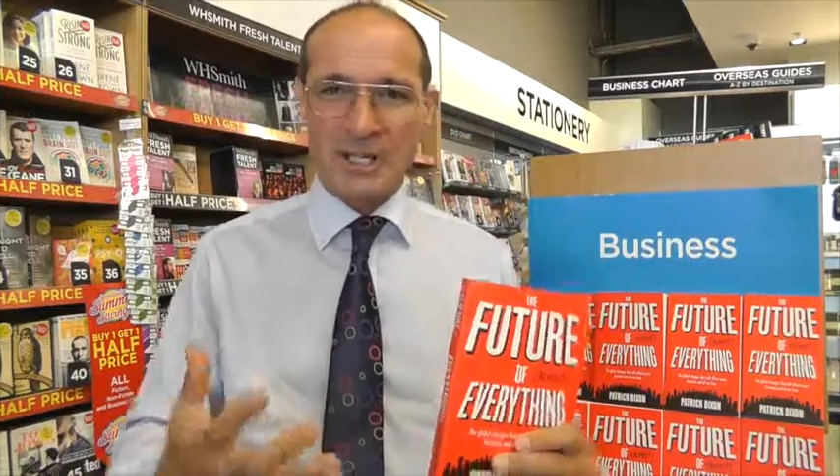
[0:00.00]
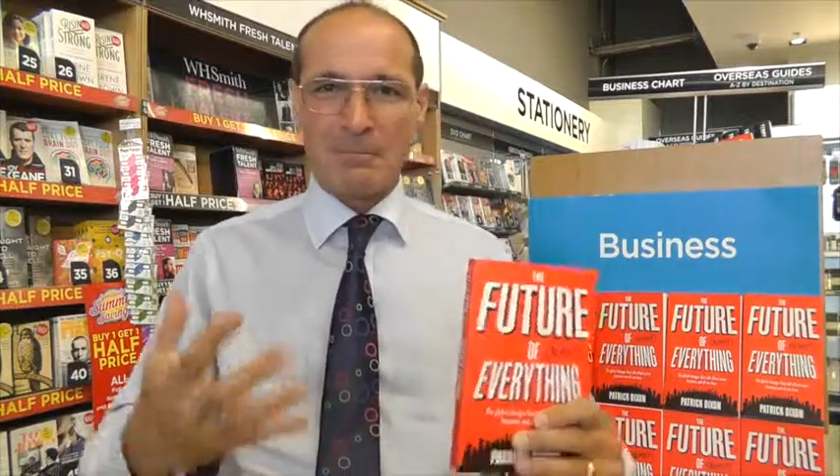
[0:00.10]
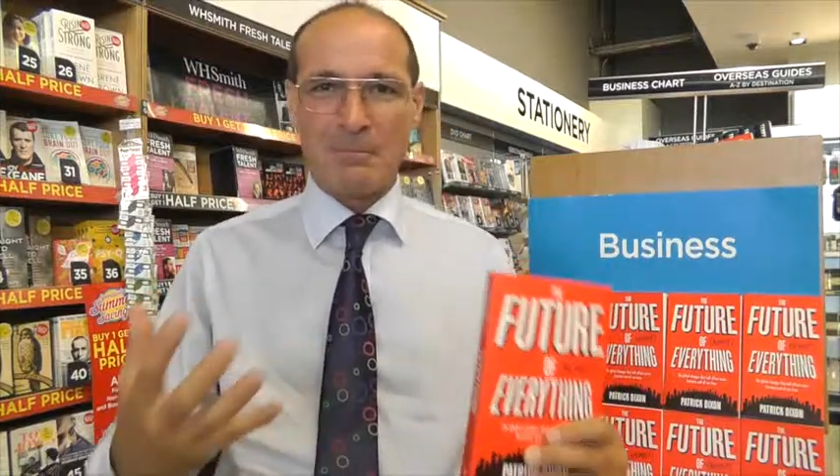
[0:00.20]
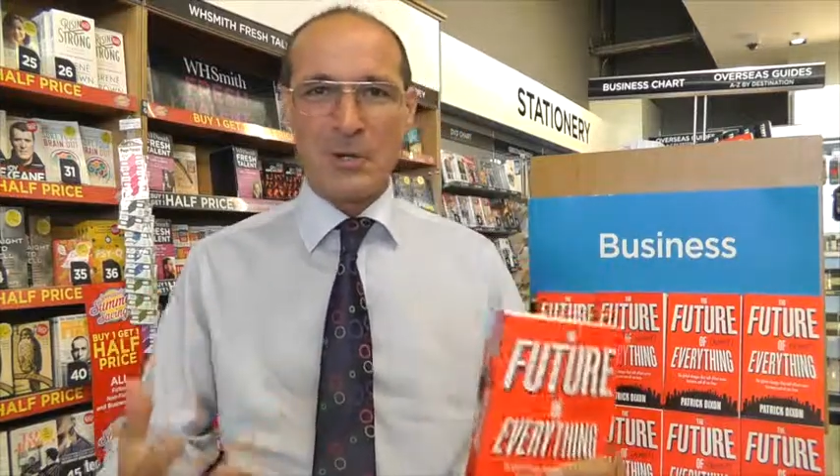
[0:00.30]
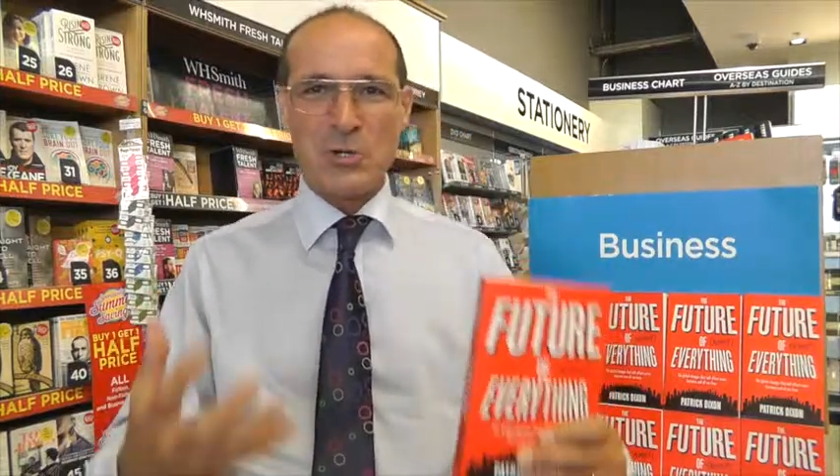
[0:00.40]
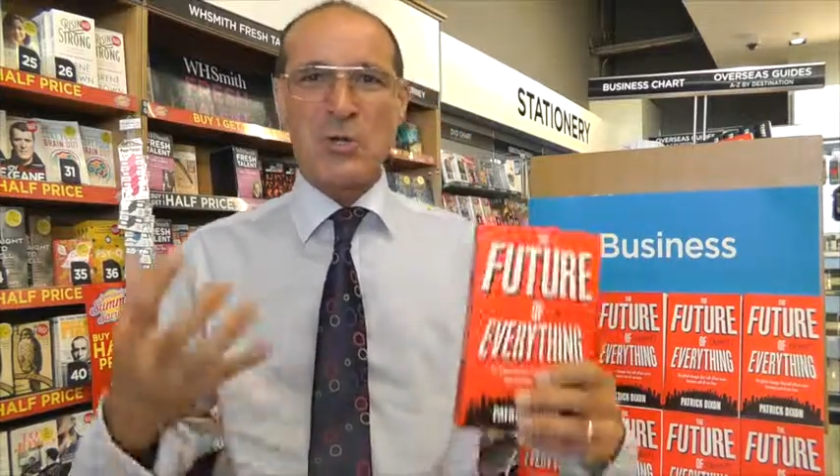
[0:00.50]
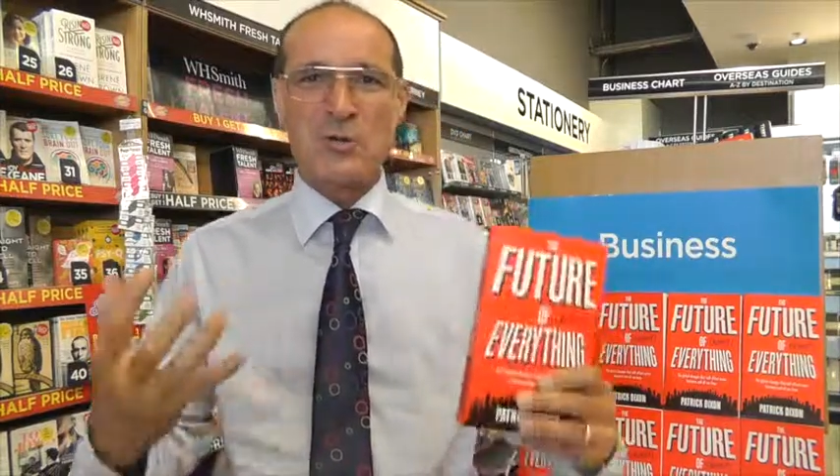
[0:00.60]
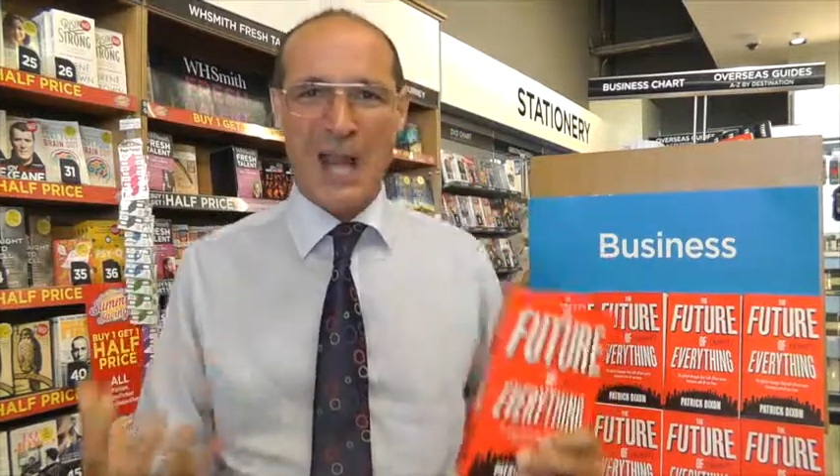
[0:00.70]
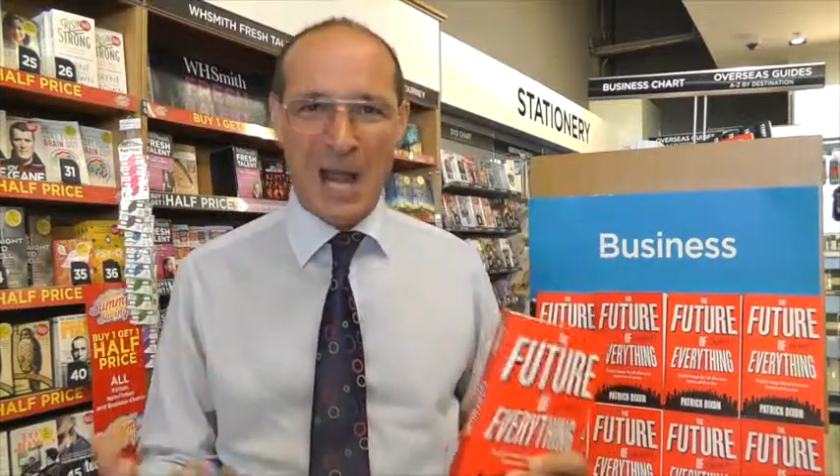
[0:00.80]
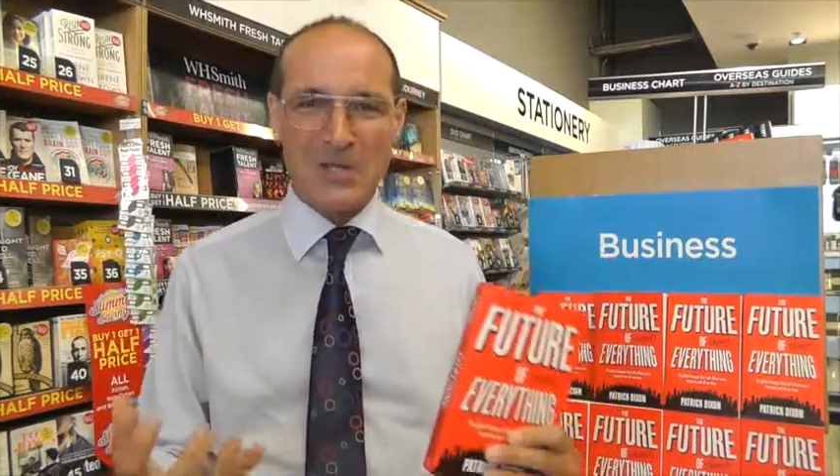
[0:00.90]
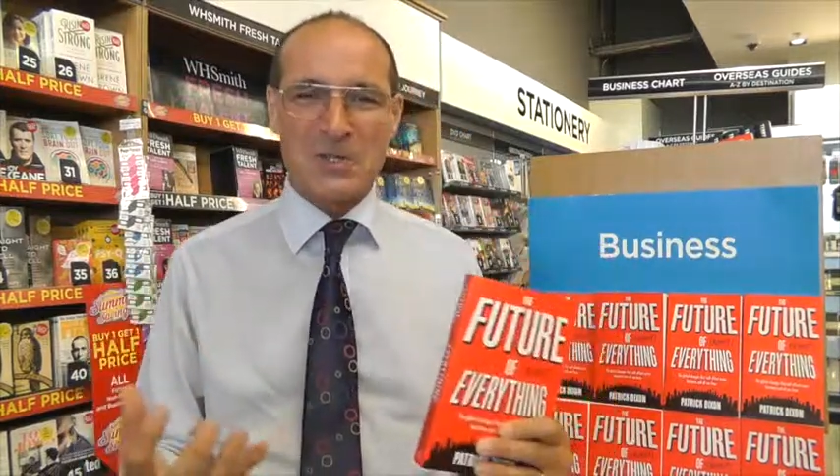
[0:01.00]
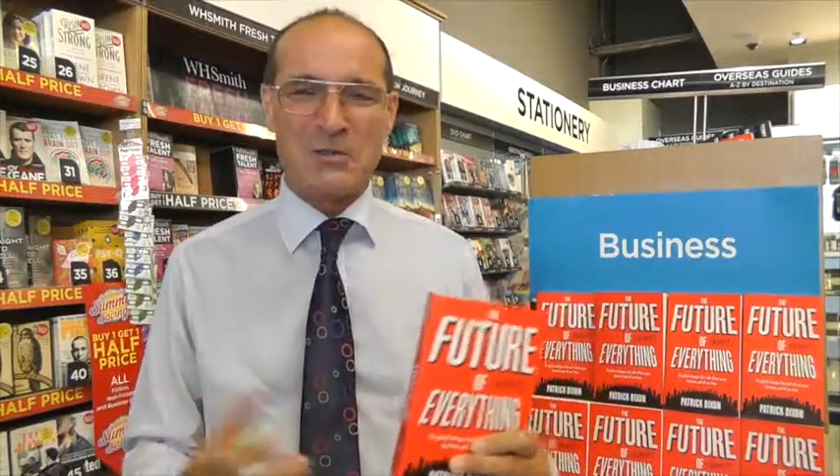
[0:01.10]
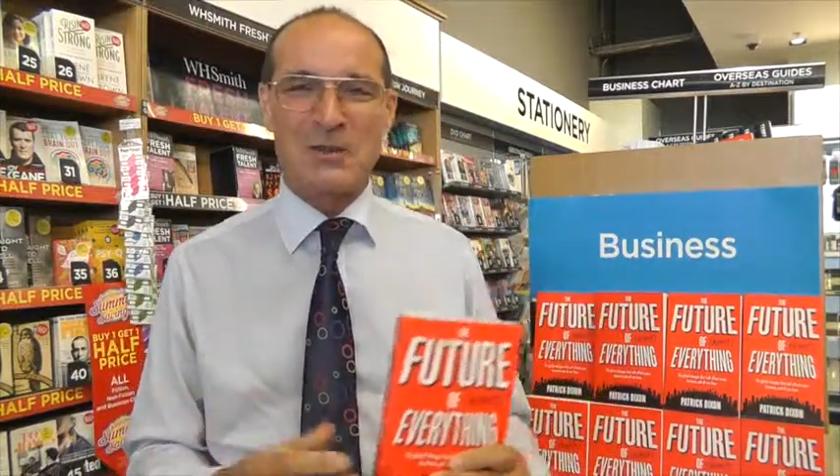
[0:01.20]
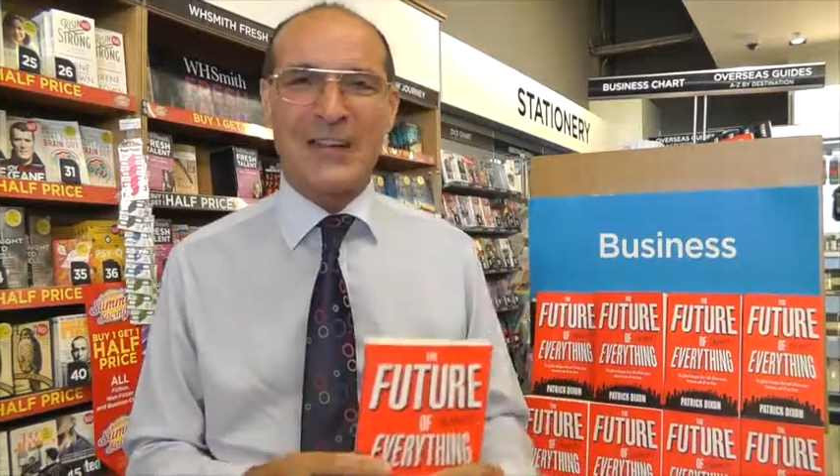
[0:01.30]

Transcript: It's emotional reactions to